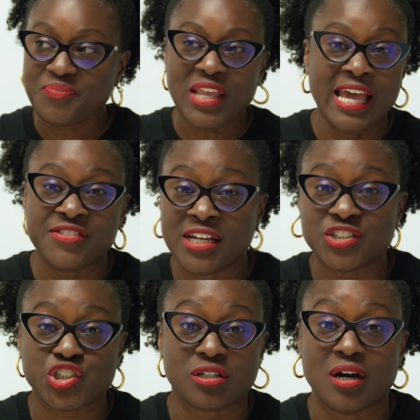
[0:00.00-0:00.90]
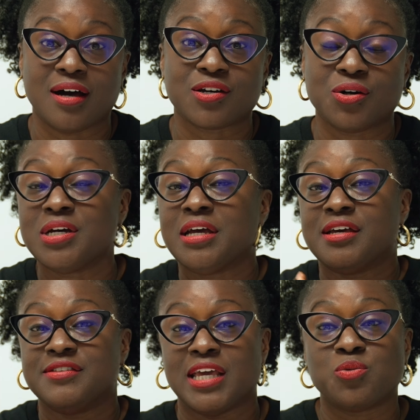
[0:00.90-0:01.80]
and they're in Chicago.
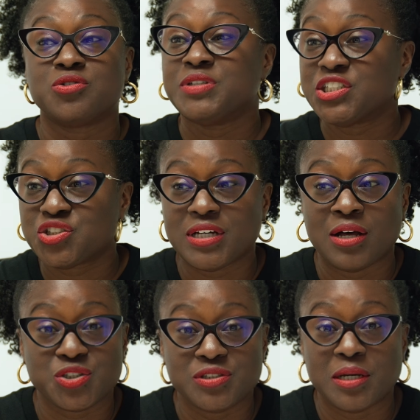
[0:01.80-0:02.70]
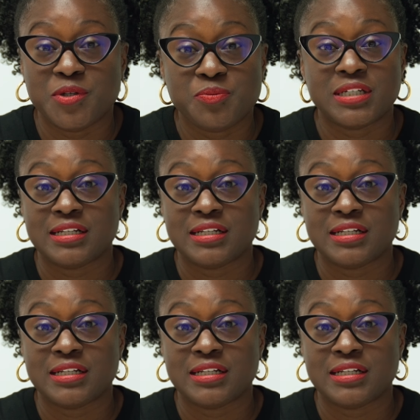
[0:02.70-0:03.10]
they will reach out to their people in